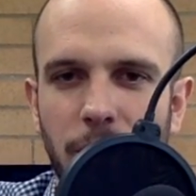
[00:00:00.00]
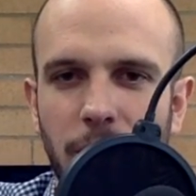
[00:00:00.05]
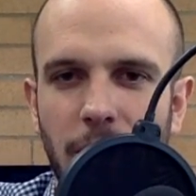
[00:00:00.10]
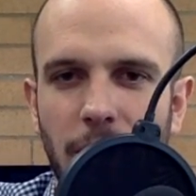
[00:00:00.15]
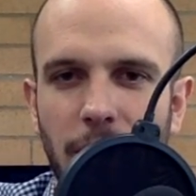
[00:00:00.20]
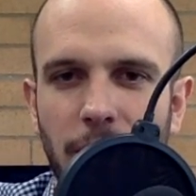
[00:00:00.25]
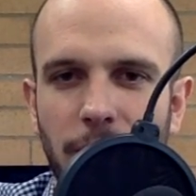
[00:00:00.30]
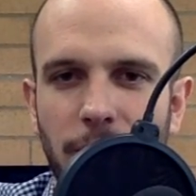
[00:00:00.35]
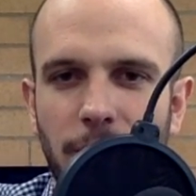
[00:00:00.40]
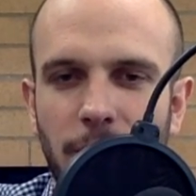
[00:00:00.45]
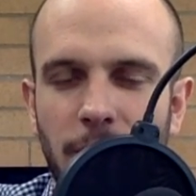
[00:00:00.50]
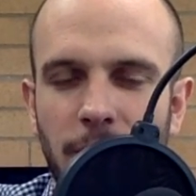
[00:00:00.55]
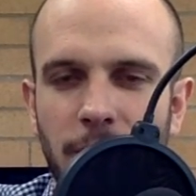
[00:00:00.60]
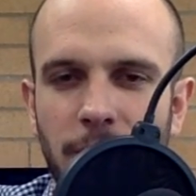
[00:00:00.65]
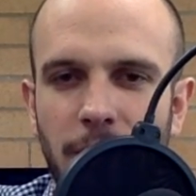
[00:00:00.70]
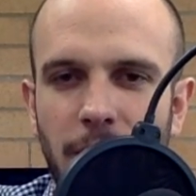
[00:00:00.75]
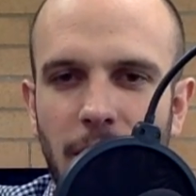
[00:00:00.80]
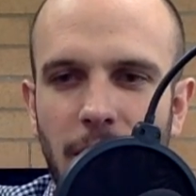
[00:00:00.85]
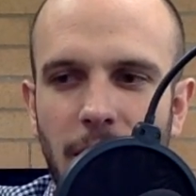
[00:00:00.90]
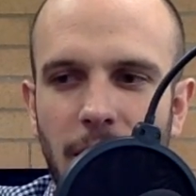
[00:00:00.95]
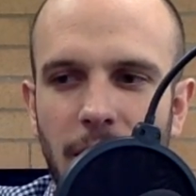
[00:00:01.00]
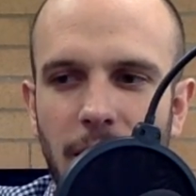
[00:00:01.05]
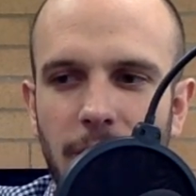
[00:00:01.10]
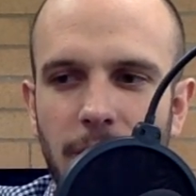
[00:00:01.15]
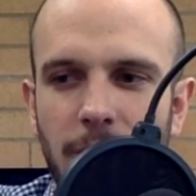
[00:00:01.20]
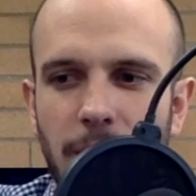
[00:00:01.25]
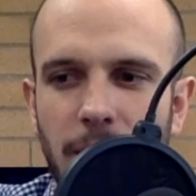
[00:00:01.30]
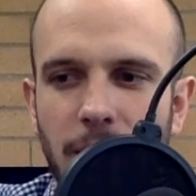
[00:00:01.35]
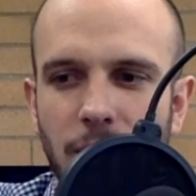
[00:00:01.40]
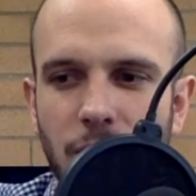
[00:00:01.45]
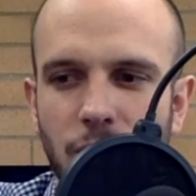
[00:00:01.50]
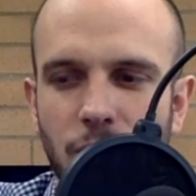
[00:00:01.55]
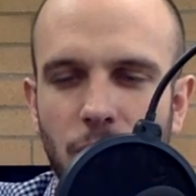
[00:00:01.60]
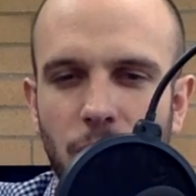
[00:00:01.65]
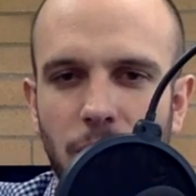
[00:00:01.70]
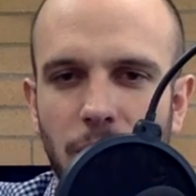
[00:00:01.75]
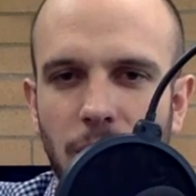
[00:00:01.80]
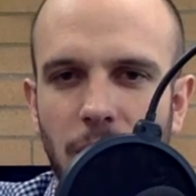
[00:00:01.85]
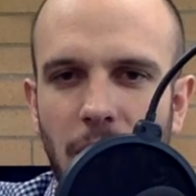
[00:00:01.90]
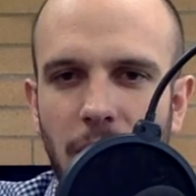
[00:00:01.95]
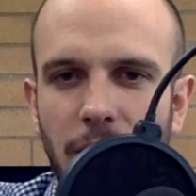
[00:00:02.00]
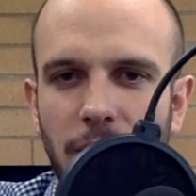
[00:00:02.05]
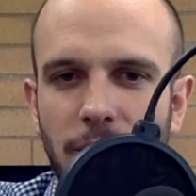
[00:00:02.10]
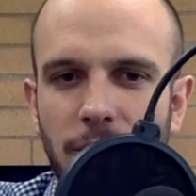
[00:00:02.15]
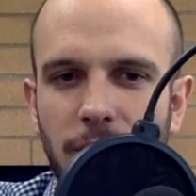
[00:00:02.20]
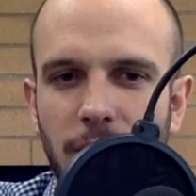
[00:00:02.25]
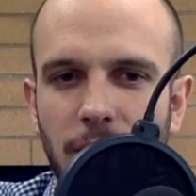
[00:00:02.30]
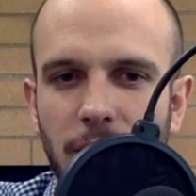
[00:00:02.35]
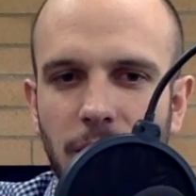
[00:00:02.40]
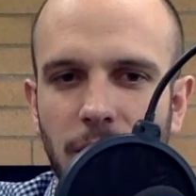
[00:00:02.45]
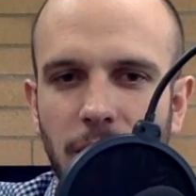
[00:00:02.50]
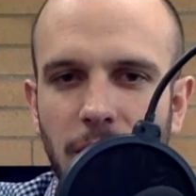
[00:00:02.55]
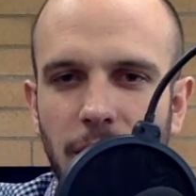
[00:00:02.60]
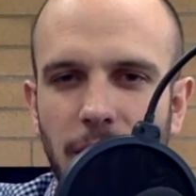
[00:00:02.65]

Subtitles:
kind of fun vibe, and just really light feeling.